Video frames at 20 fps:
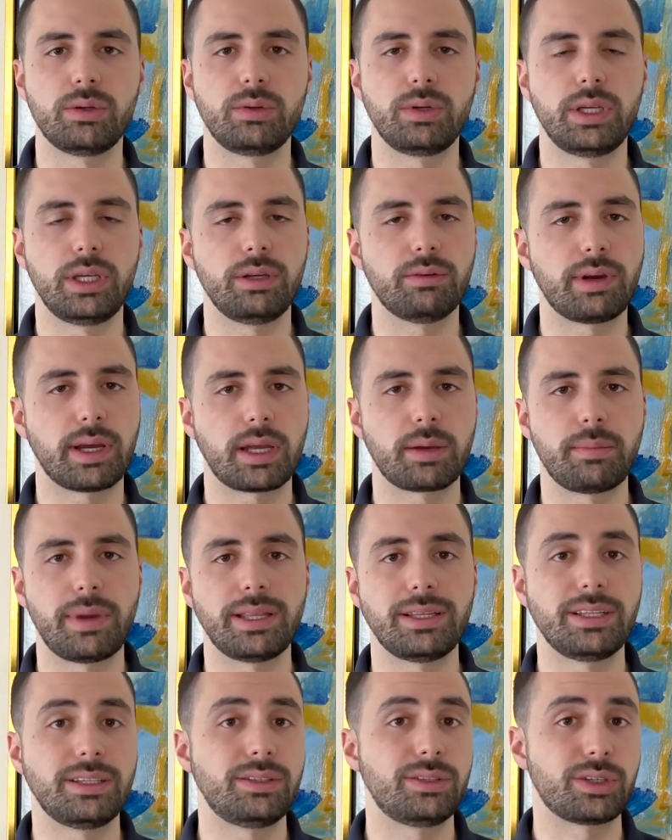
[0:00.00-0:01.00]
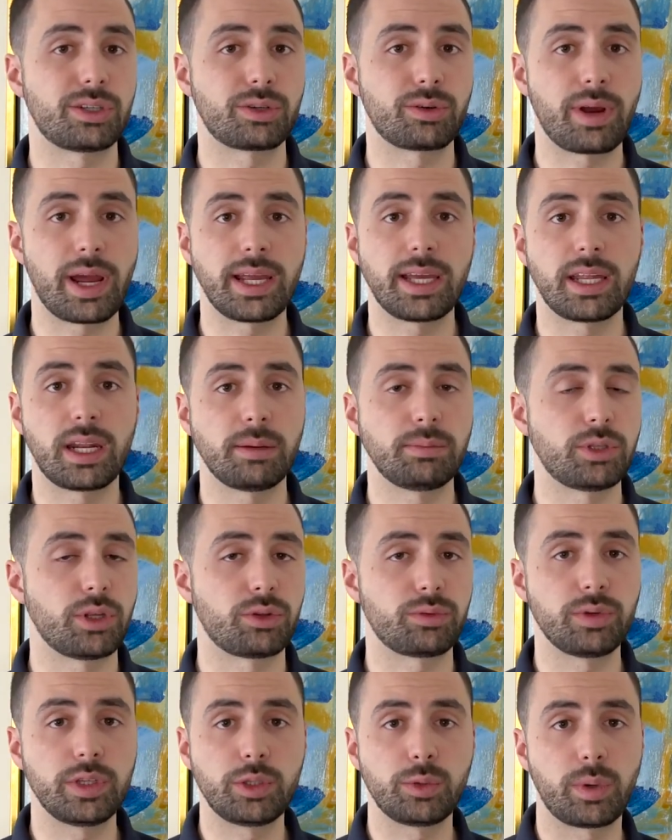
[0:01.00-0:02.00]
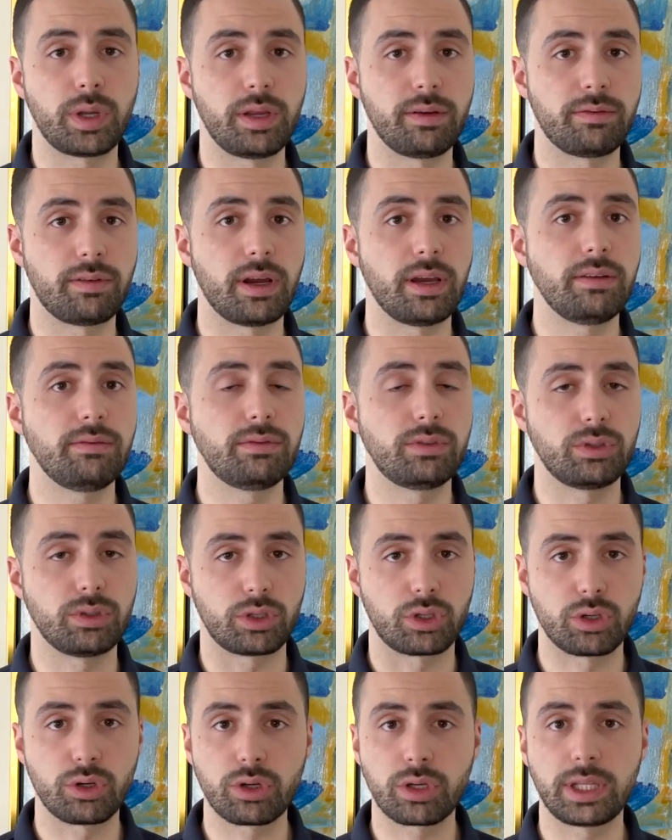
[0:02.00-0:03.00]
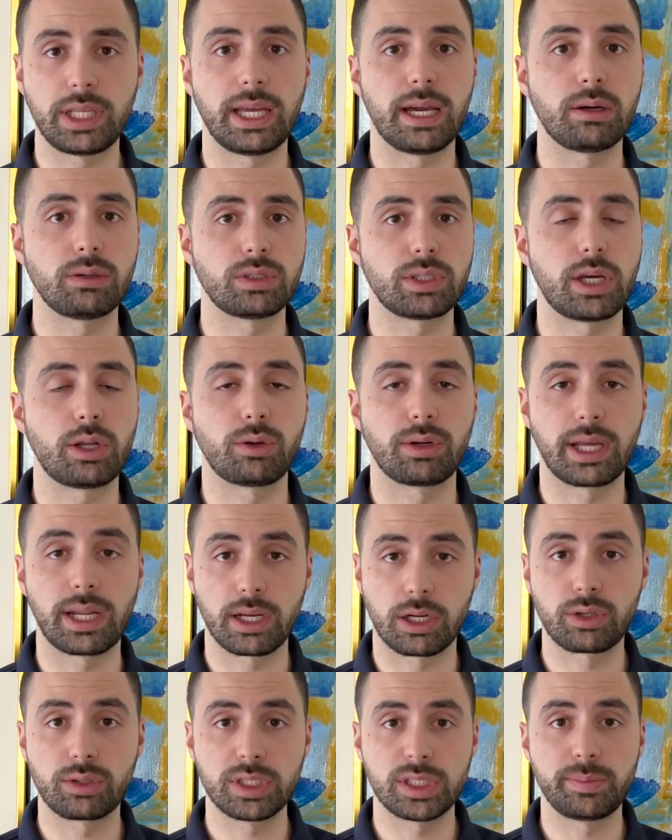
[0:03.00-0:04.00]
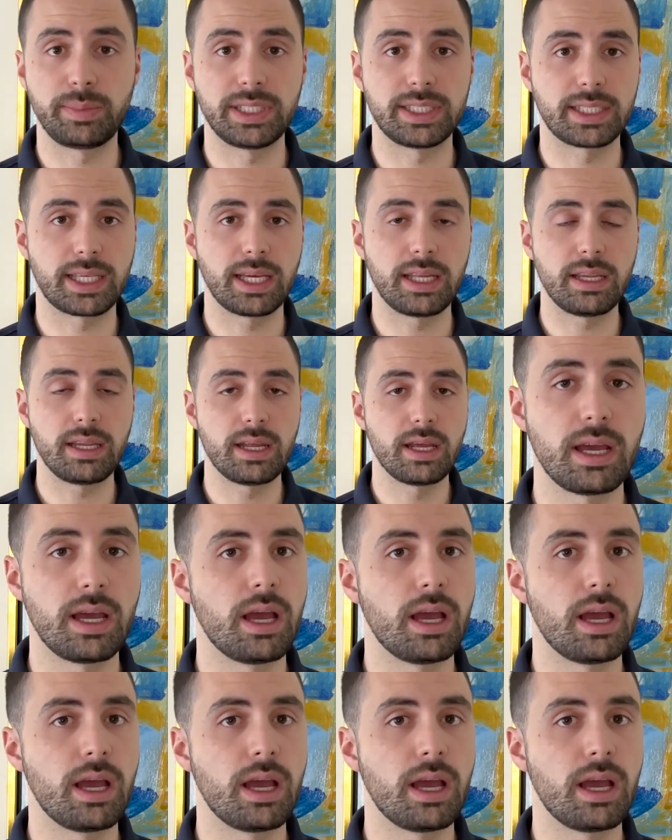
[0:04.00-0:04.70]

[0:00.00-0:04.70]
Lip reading: he recommended to crank it up to 325 to cook the outside or get a crispy skin.